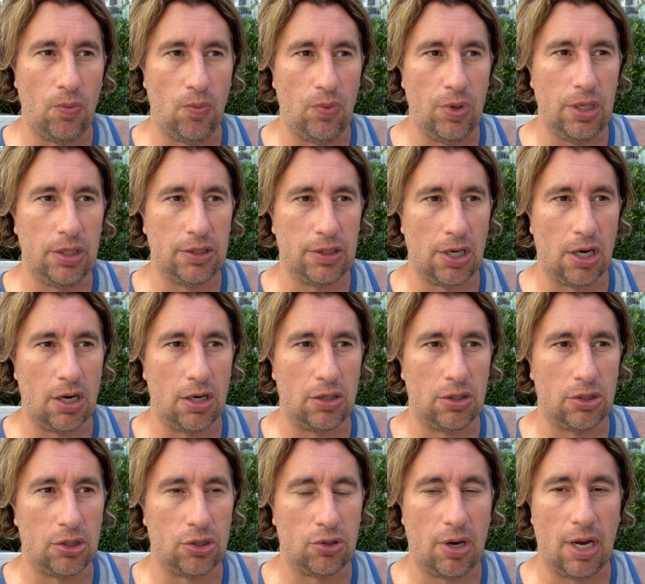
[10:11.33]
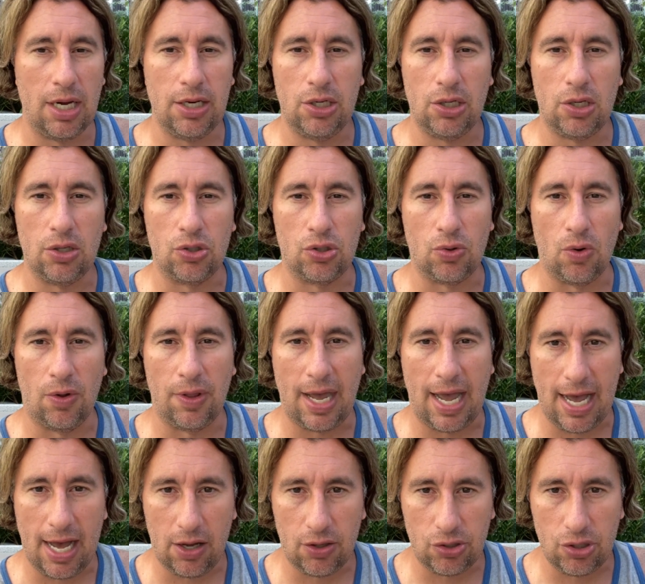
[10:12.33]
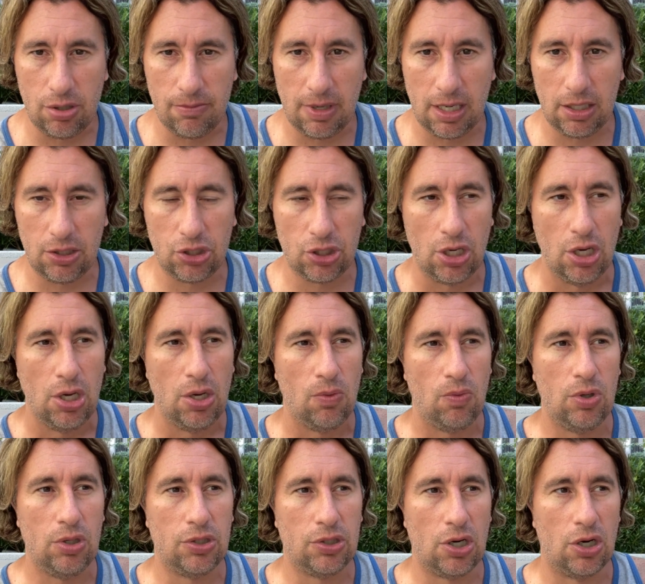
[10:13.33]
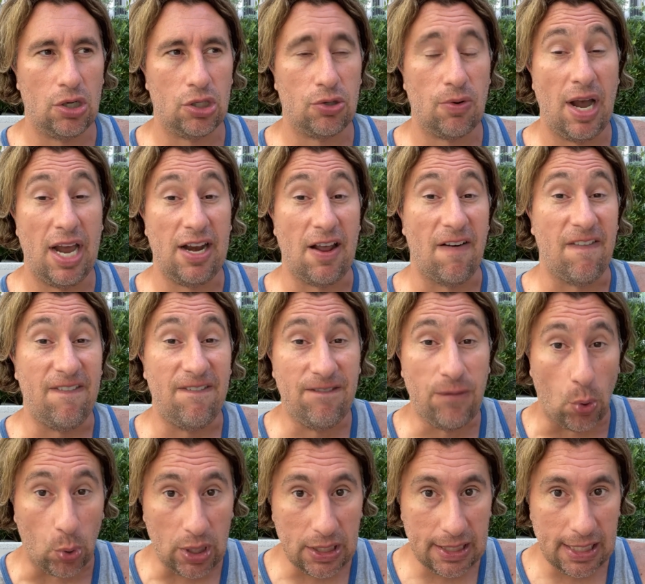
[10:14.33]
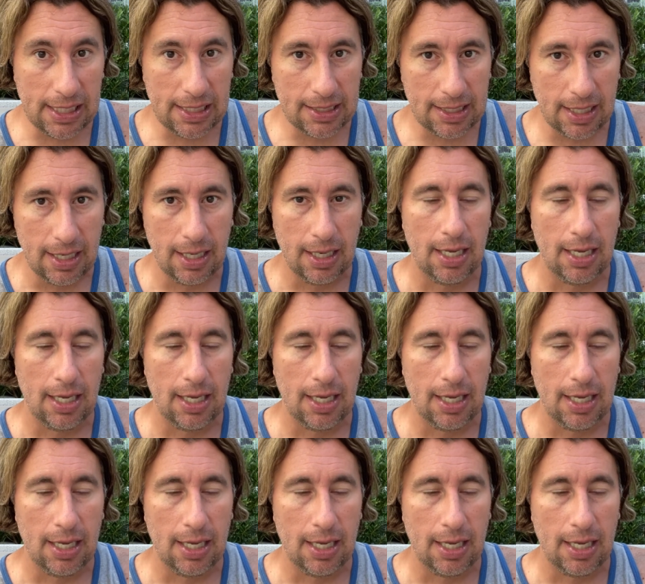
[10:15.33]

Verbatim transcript: We start trying to control the how too much. We start trying to force it.